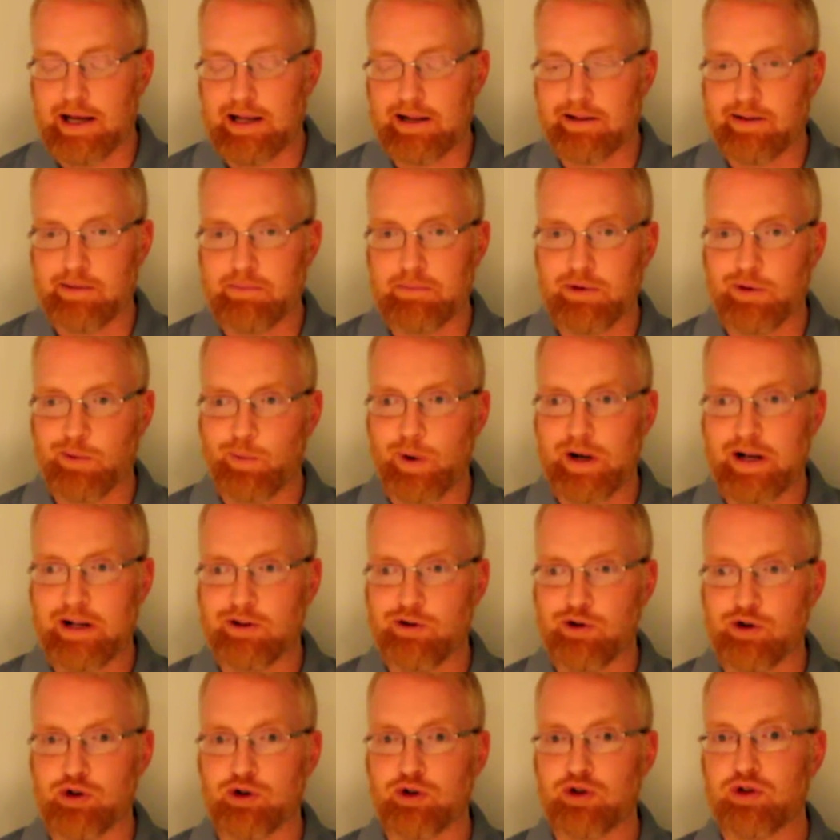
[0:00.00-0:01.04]
some of the
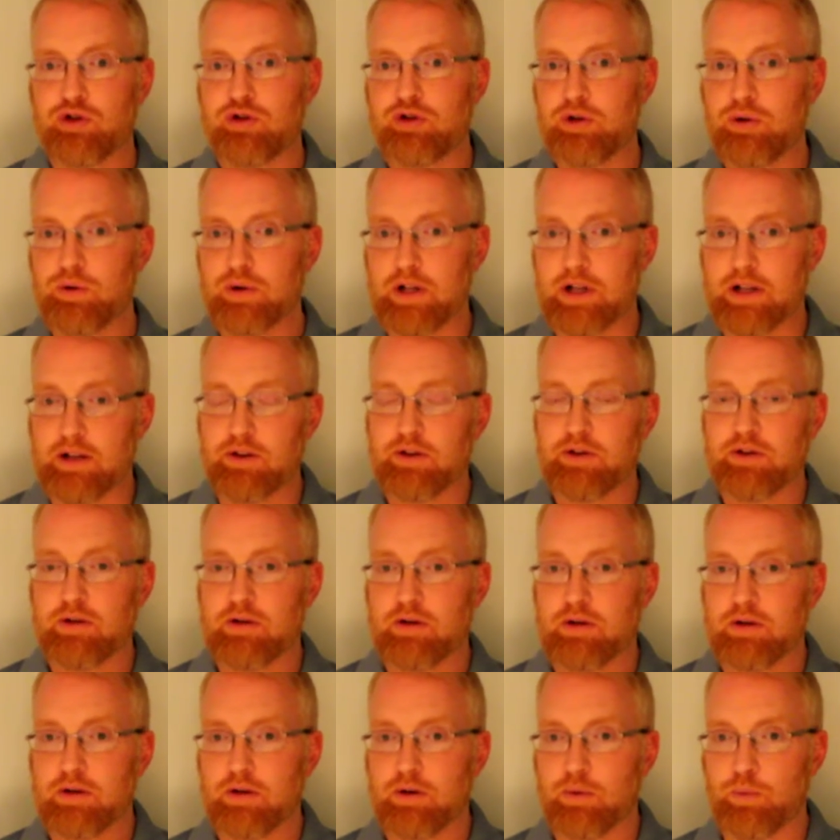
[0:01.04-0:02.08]
ways your
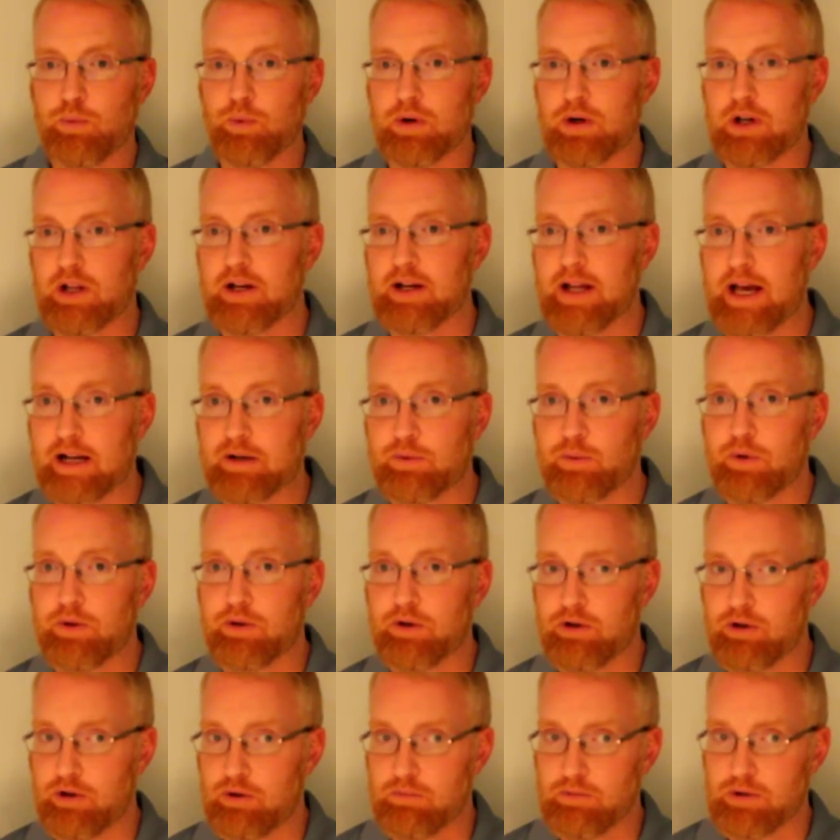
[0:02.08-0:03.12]
students would connect with
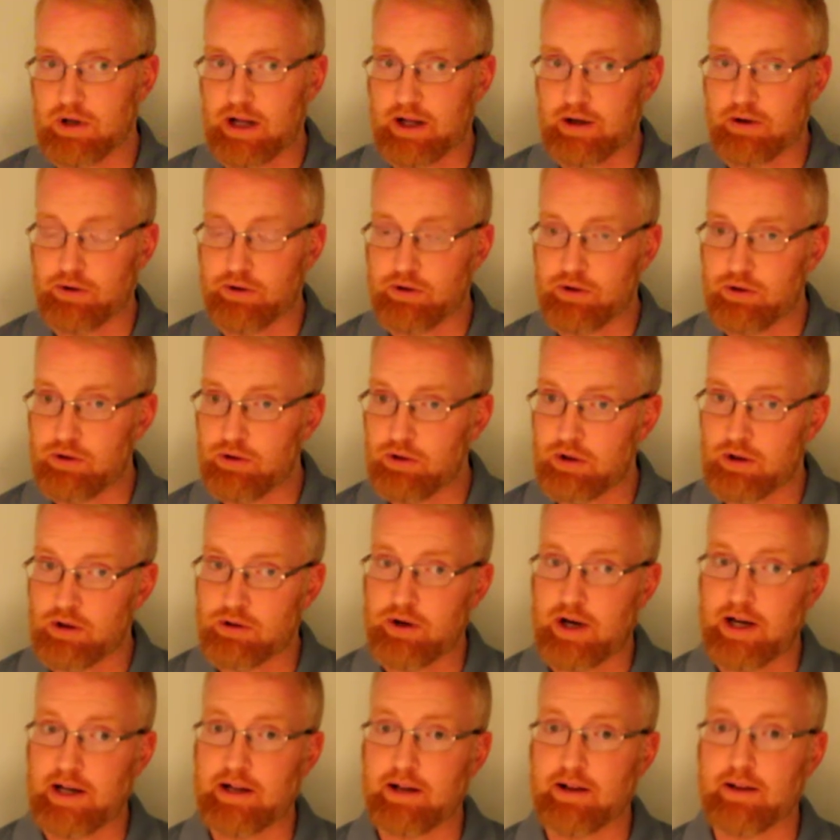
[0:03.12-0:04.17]
accumulators, so you can
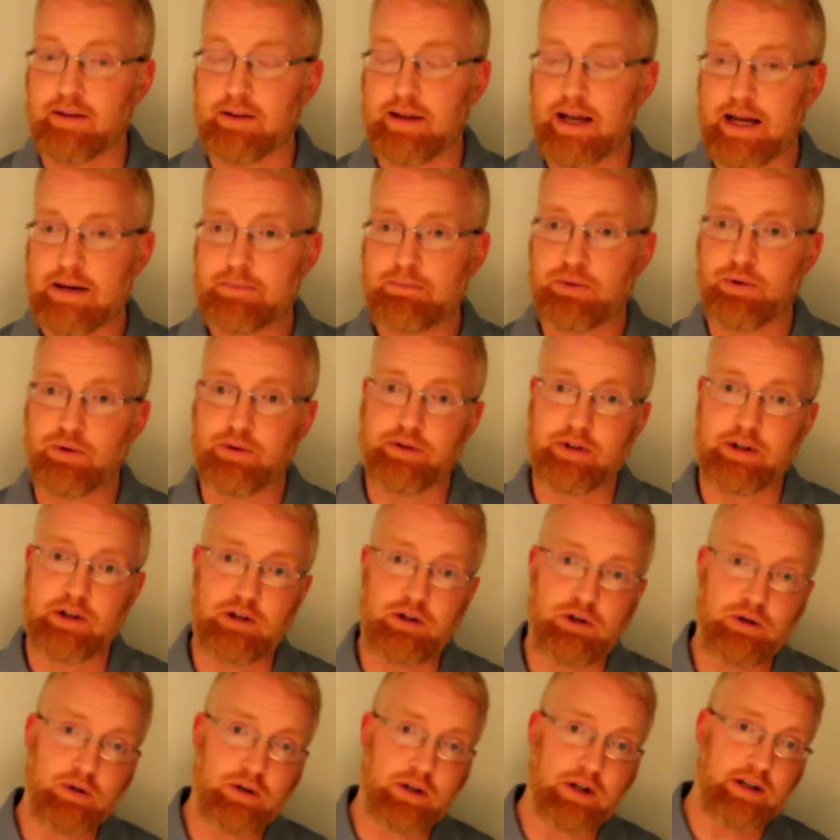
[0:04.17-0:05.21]
create examples that
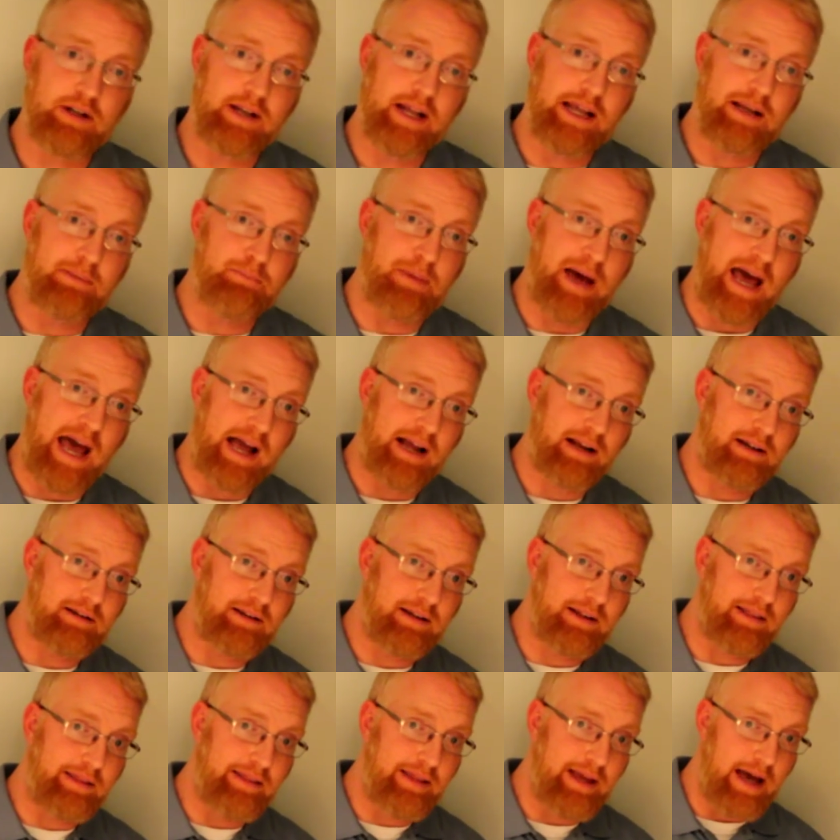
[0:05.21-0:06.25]
you can take back
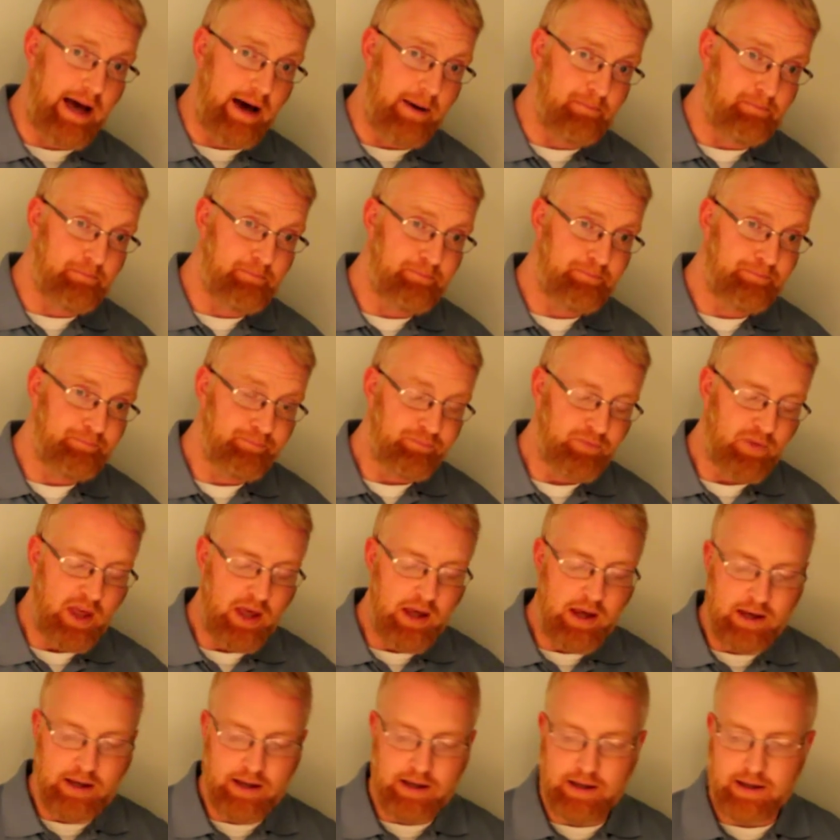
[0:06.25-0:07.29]
to them.
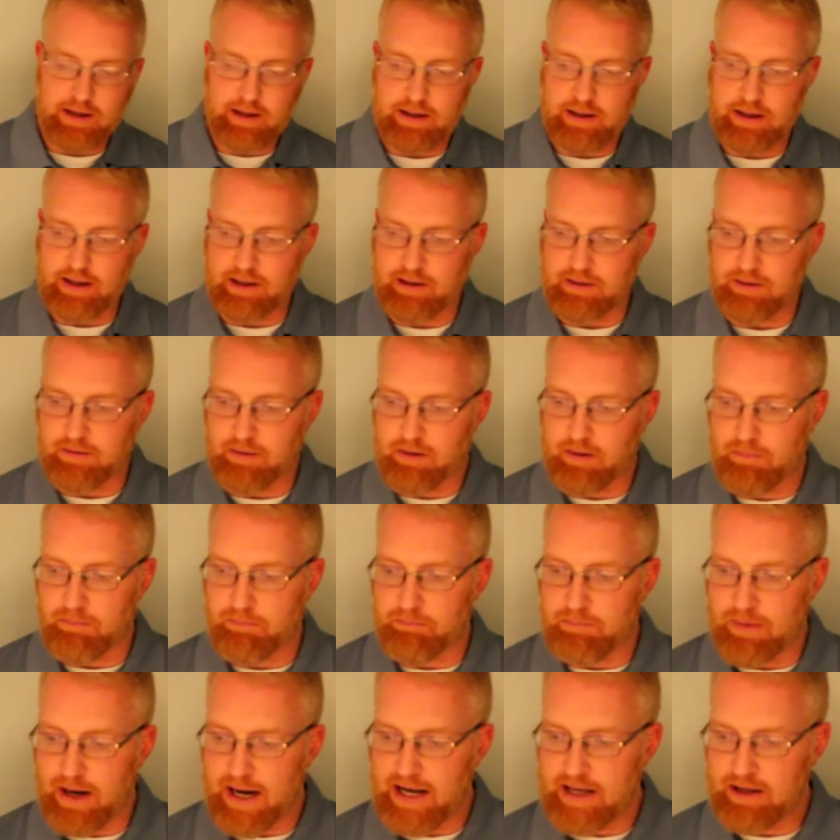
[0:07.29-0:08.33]
In
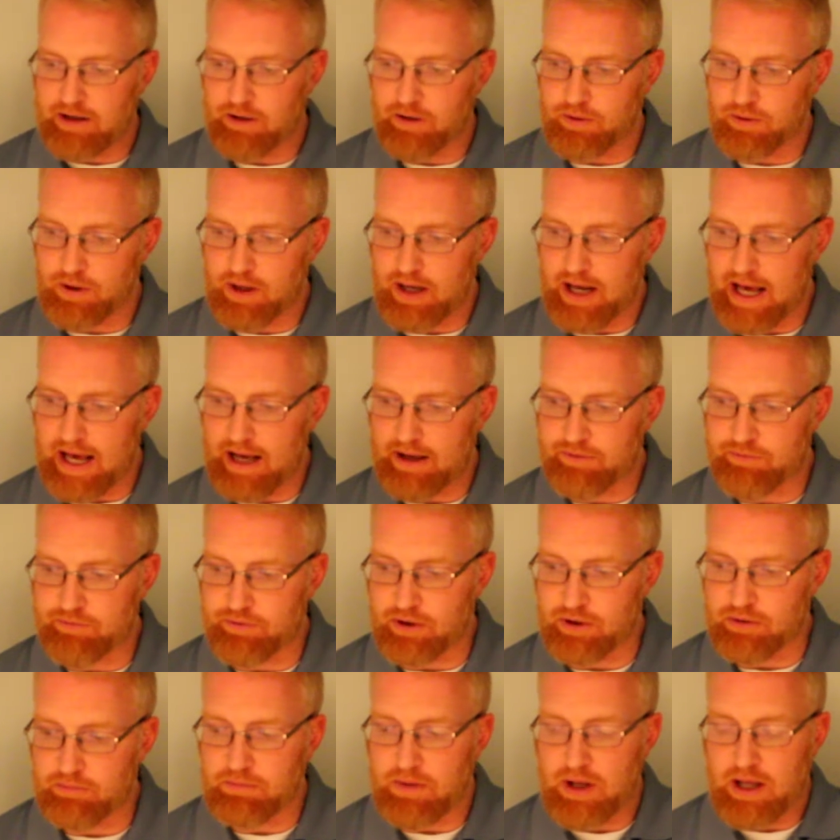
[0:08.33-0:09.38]
my own
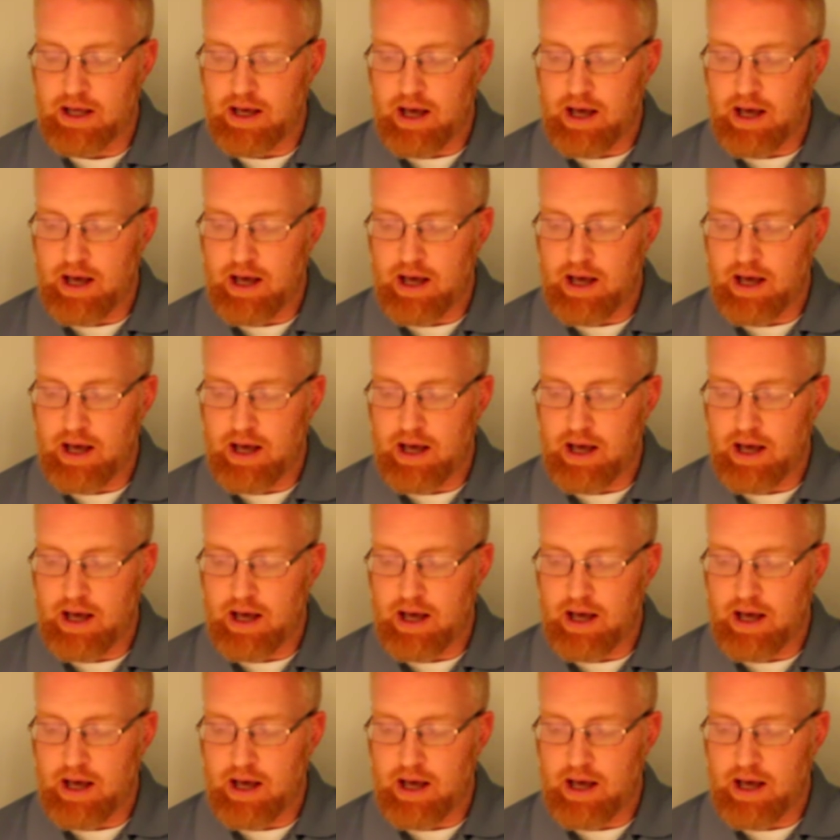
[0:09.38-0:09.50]
classroom,